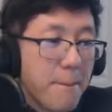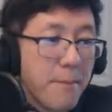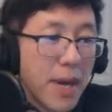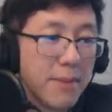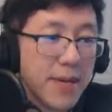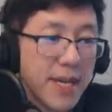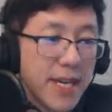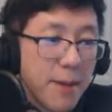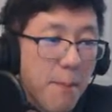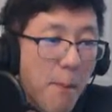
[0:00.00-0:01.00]

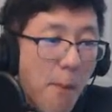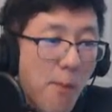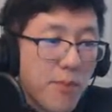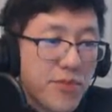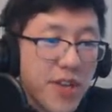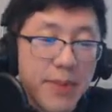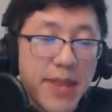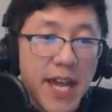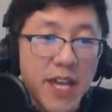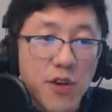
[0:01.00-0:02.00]
maybe
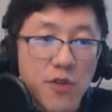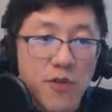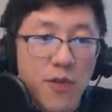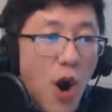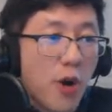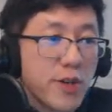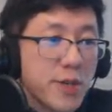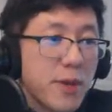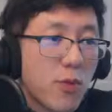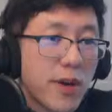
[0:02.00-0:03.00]
something that you've always
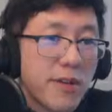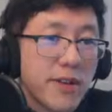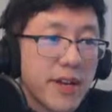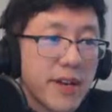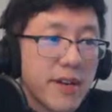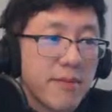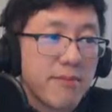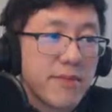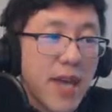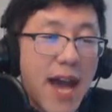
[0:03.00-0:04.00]
been wondering
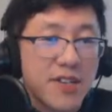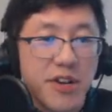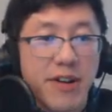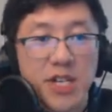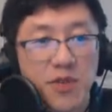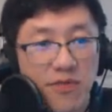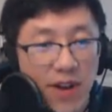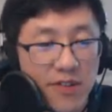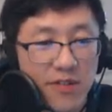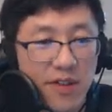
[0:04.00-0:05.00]
to ask your Asian
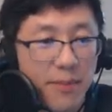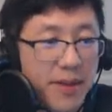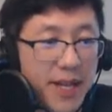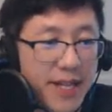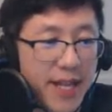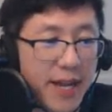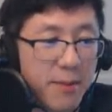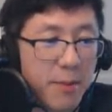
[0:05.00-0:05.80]
friends or something like that.